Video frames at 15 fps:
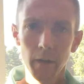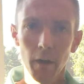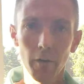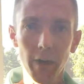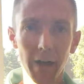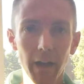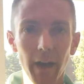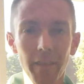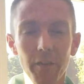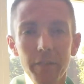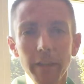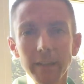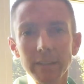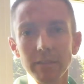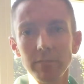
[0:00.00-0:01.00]
Okay, other
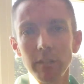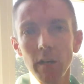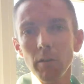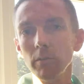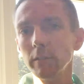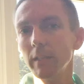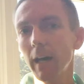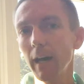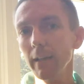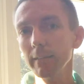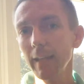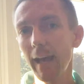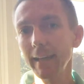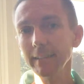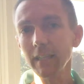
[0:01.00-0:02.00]
things of note.
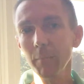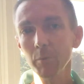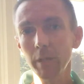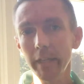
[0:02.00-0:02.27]
Last couple